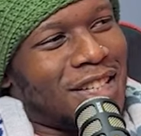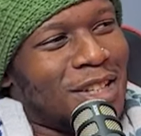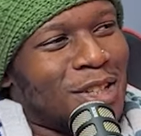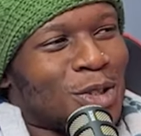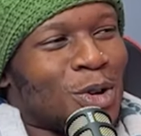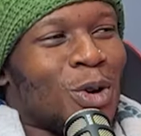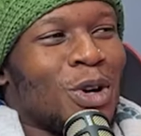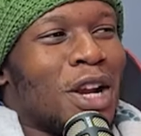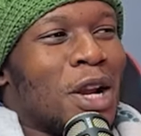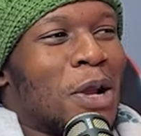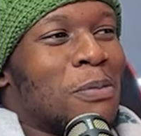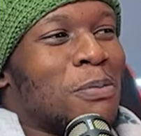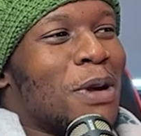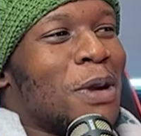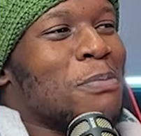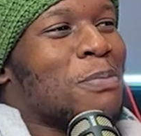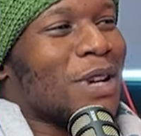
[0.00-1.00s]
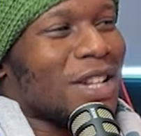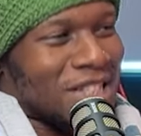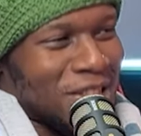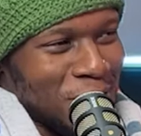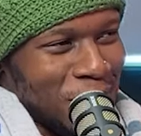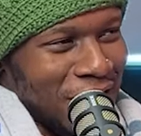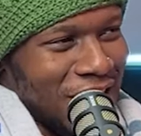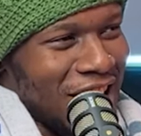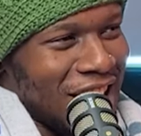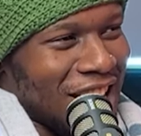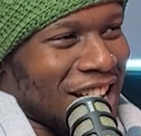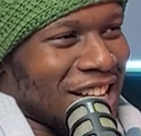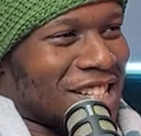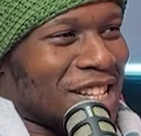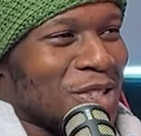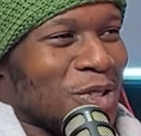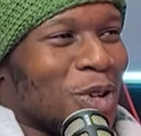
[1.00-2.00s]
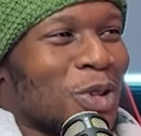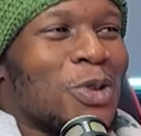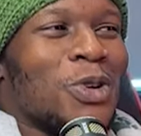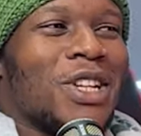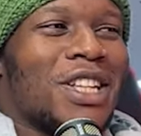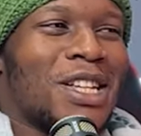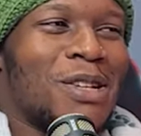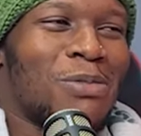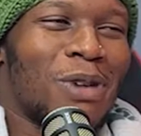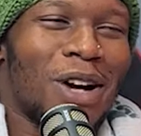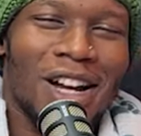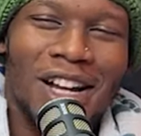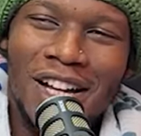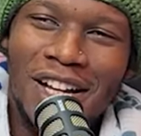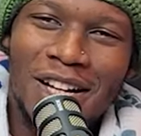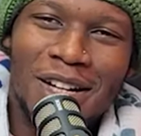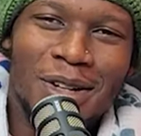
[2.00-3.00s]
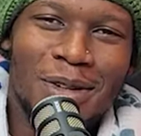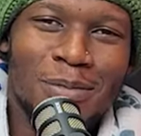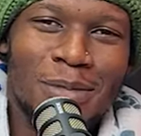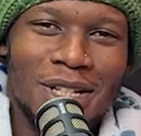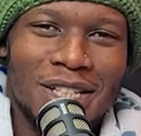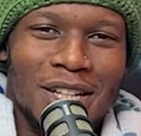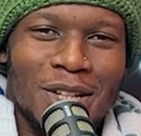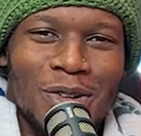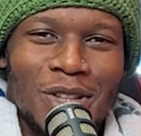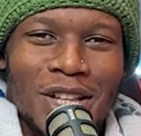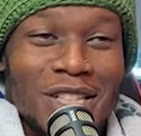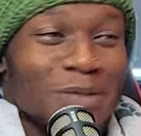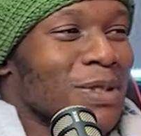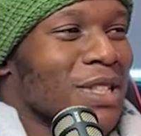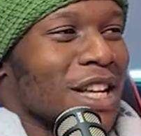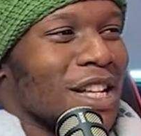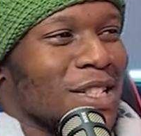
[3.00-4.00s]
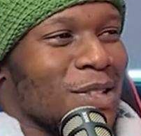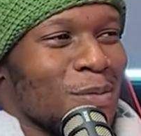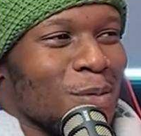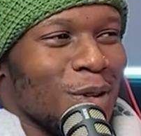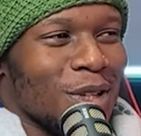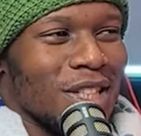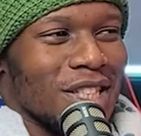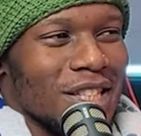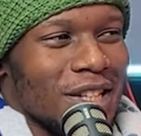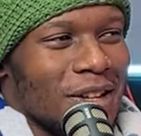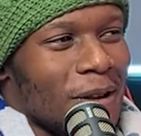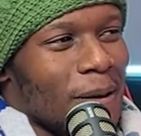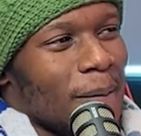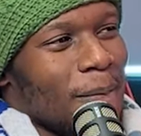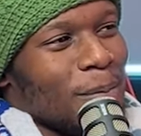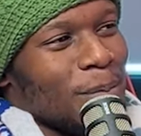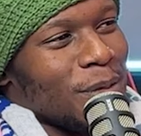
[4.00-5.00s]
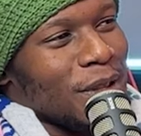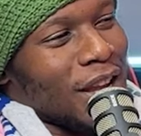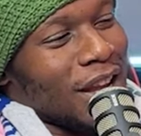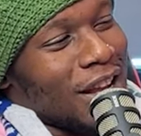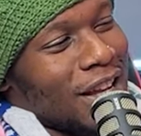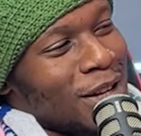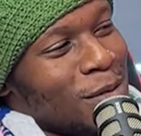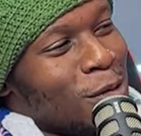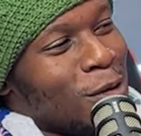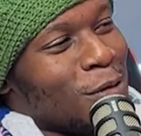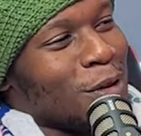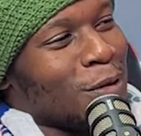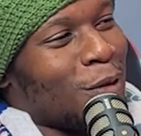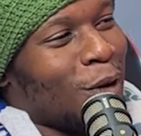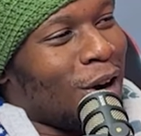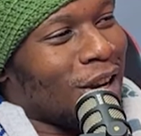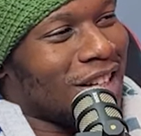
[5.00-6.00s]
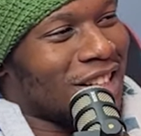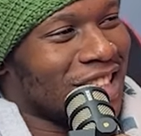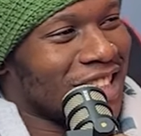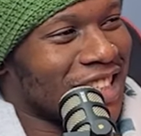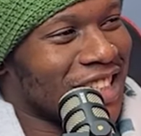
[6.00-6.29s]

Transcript: scored an impressive header against his own goalkeeper. But anyway, that's besides the point. Uh -huh. Moving forward.